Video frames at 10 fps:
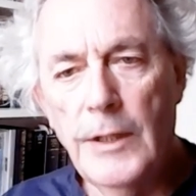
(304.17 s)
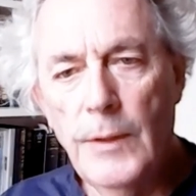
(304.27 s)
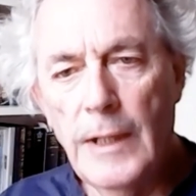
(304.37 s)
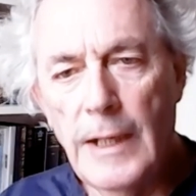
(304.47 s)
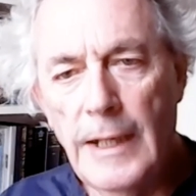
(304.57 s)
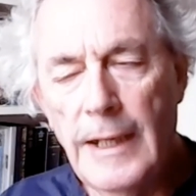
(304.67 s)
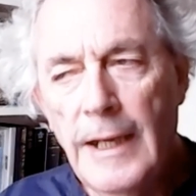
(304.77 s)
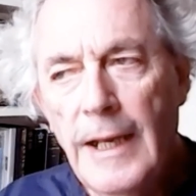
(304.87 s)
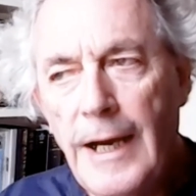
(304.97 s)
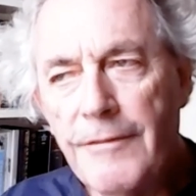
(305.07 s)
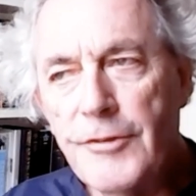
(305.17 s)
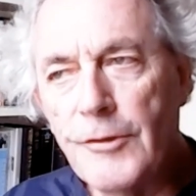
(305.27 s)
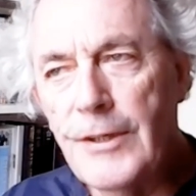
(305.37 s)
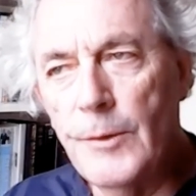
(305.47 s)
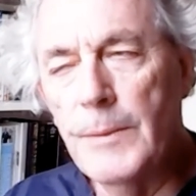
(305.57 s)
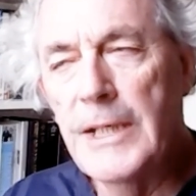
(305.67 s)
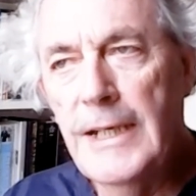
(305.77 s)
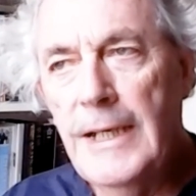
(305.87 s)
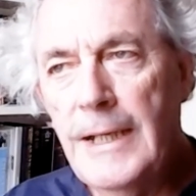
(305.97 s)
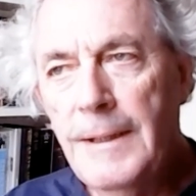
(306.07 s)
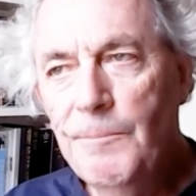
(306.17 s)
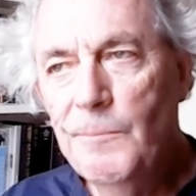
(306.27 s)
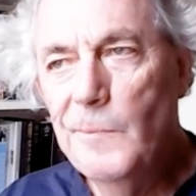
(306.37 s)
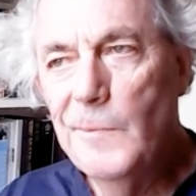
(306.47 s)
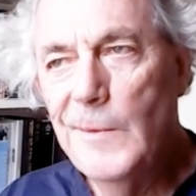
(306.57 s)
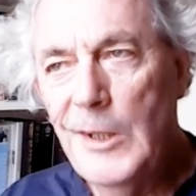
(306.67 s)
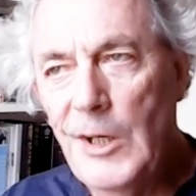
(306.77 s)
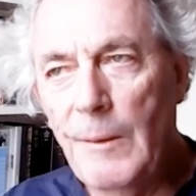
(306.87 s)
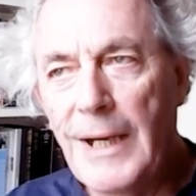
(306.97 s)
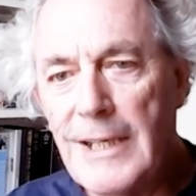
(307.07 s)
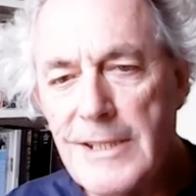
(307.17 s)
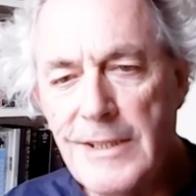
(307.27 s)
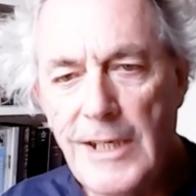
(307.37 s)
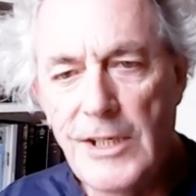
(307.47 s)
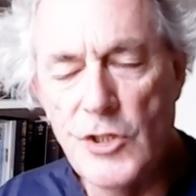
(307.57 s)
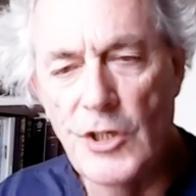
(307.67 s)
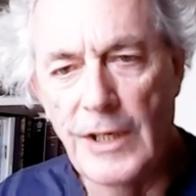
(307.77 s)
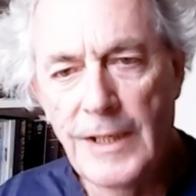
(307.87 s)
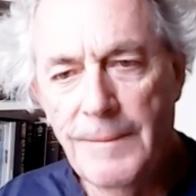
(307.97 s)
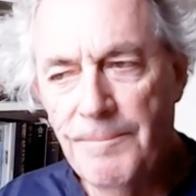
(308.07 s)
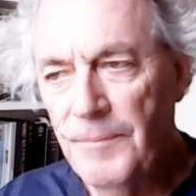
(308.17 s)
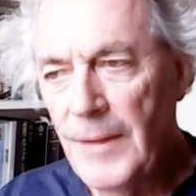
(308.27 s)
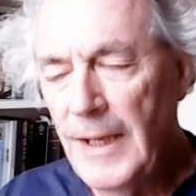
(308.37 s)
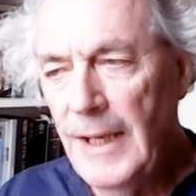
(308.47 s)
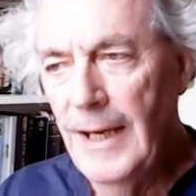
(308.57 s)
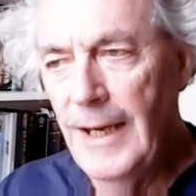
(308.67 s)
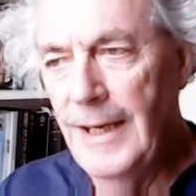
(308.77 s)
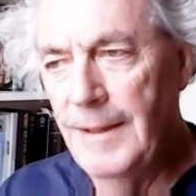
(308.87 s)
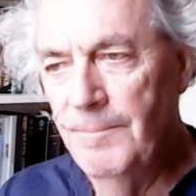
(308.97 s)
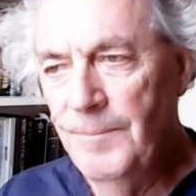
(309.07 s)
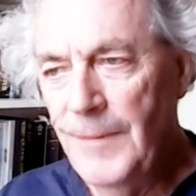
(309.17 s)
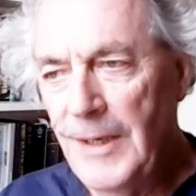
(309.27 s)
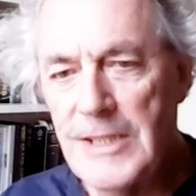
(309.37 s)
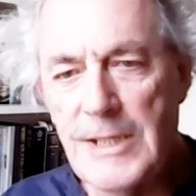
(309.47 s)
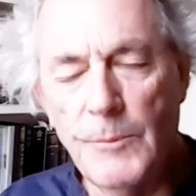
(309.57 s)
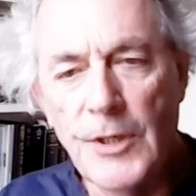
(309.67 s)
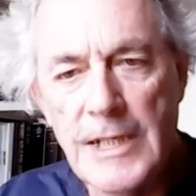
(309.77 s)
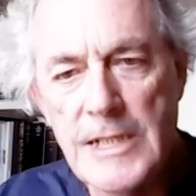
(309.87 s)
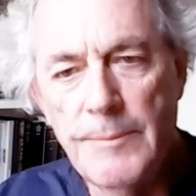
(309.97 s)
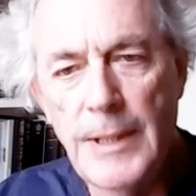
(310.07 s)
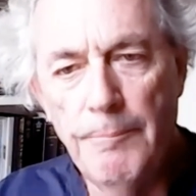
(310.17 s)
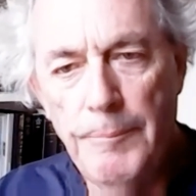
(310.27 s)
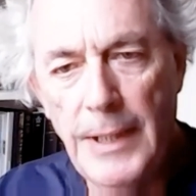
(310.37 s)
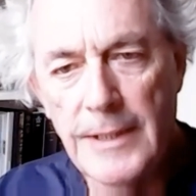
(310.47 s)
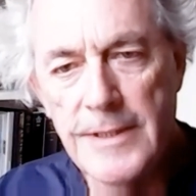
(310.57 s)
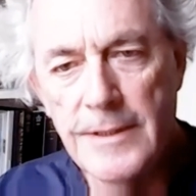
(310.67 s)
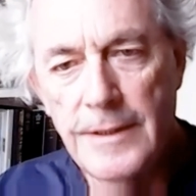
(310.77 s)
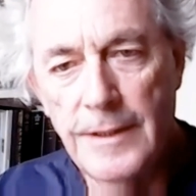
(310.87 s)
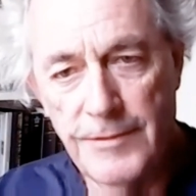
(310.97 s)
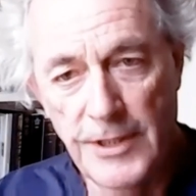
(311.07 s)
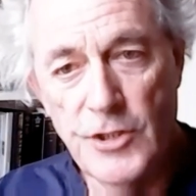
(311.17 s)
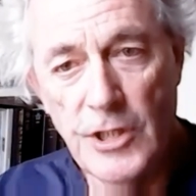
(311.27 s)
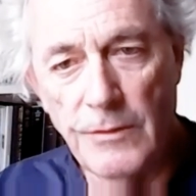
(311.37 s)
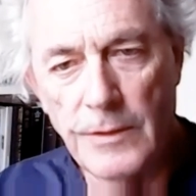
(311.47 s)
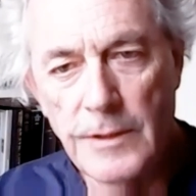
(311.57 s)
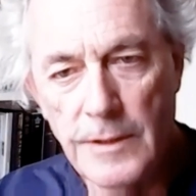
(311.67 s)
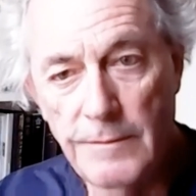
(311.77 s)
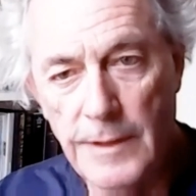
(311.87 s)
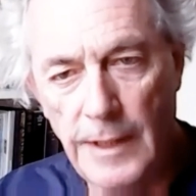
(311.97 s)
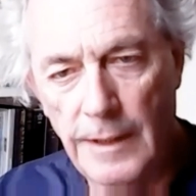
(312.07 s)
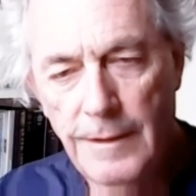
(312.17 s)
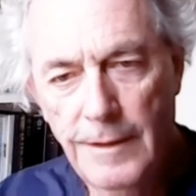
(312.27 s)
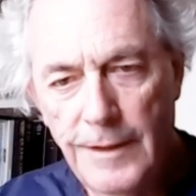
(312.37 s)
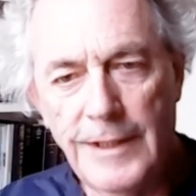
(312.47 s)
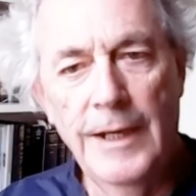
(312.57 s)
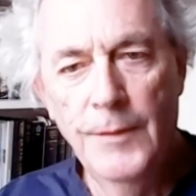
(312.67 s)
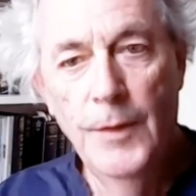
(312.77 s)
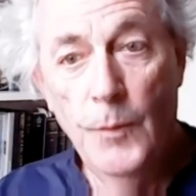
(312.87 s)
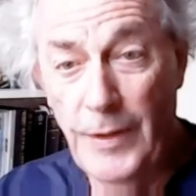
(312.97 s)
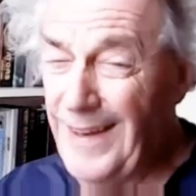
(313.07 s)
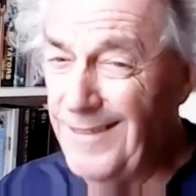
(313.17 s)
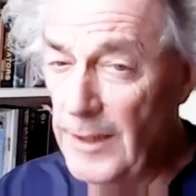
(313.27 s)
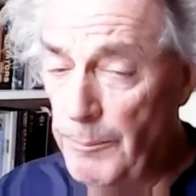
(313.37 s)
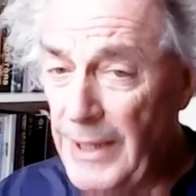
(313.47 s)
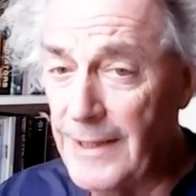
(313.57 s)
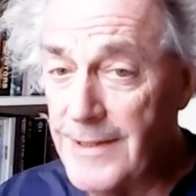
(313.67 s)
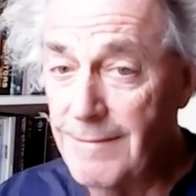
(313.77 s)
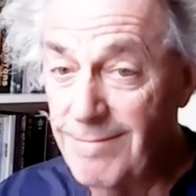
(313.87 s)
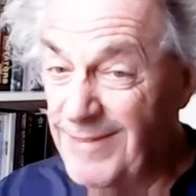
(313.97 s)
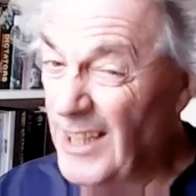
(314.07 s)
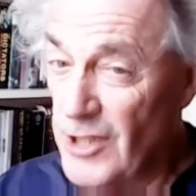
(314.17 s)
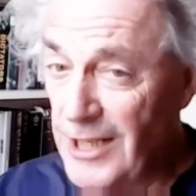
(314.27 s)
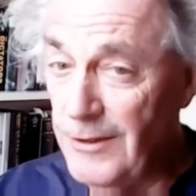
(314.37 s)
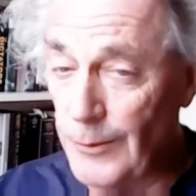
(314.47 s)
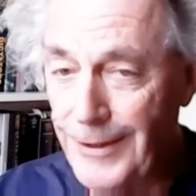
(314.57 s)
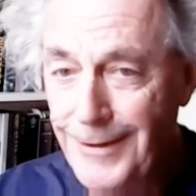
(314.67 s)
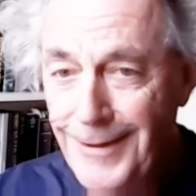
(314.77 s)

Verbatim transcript: you allowed? After all, comedy, you know, by its nature, um, someone has to be a butt of the joke, don't they? you know, without the but, no joke.